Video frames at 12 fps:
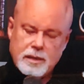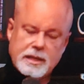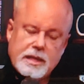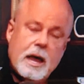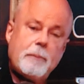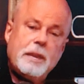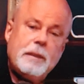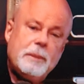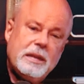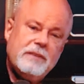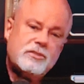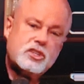The company
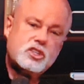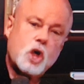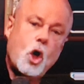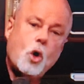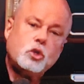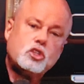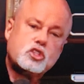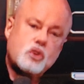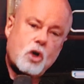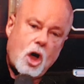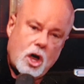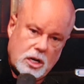believes so
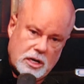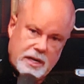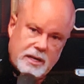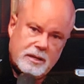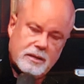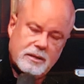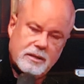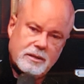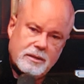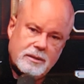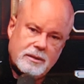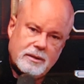strongly
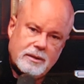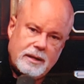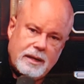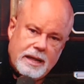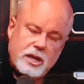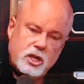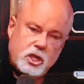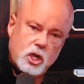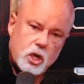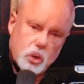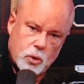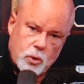in
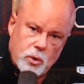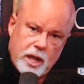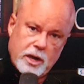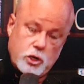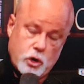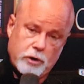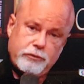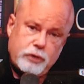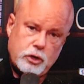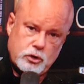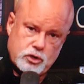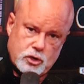you and your
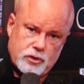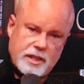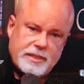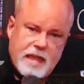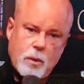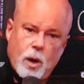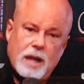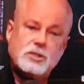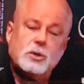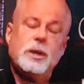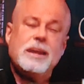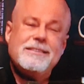future that they want
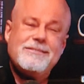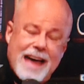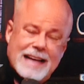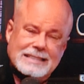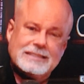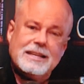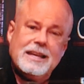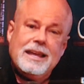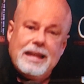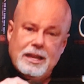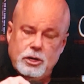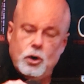to invest
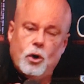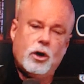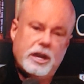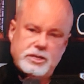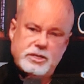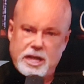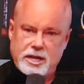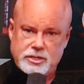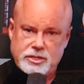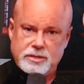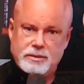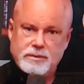in your
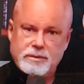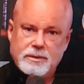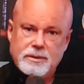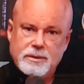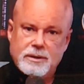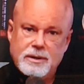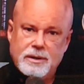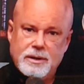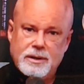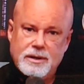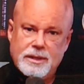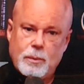education.
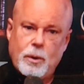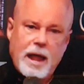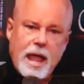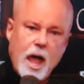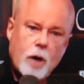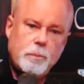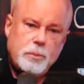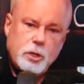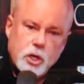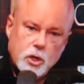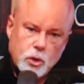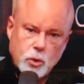They want to help
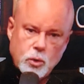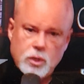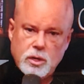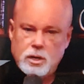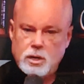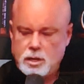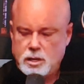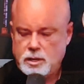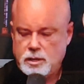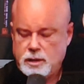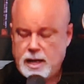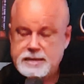you
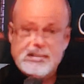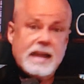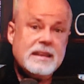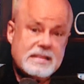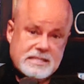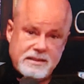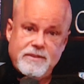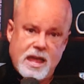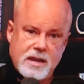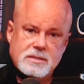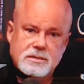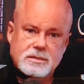attend this
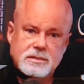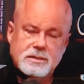event,